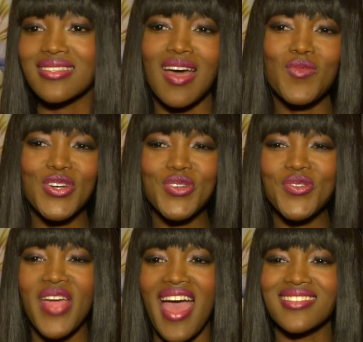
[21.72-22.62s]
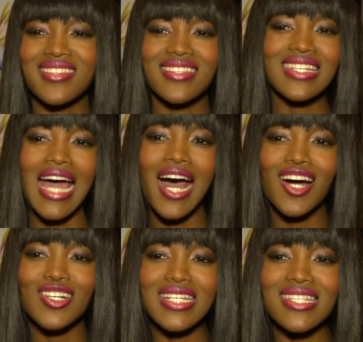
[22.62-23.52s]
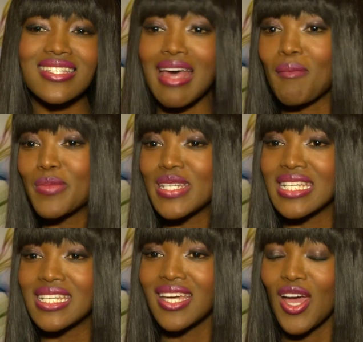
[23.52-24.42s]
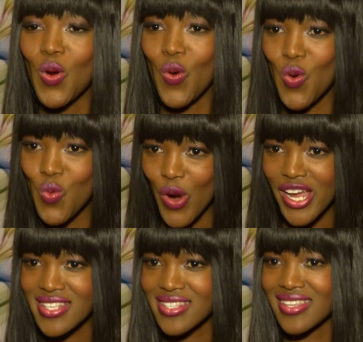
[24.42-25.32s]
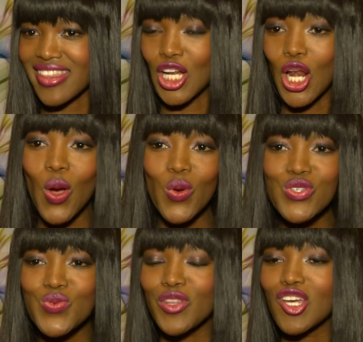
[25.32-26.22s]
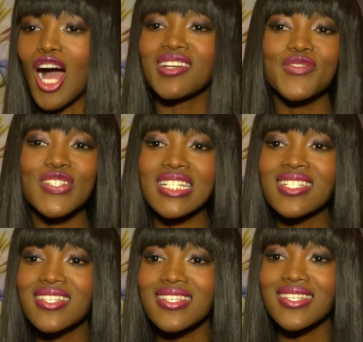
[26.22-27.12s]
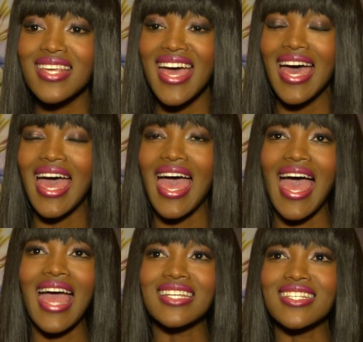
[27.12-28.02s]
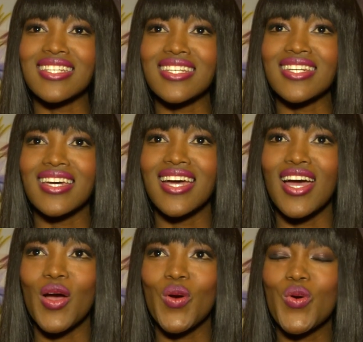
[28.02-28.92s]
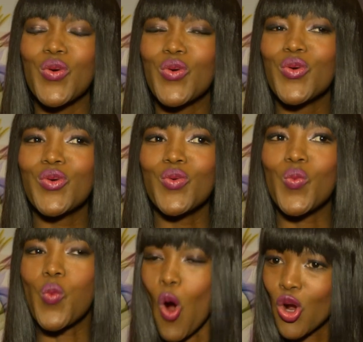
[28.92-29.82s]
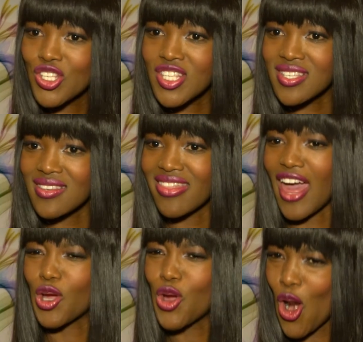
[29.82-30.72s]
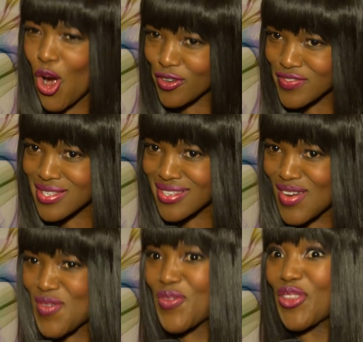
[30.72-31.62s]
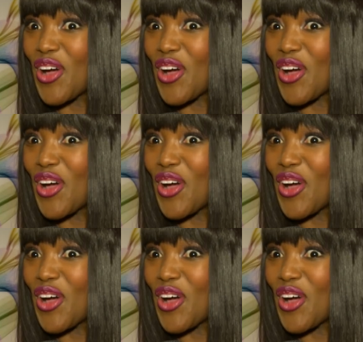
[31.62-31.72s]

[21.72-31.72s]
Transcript: Someone who has style is somebody who wears their clothes with confidence and who walks their curves with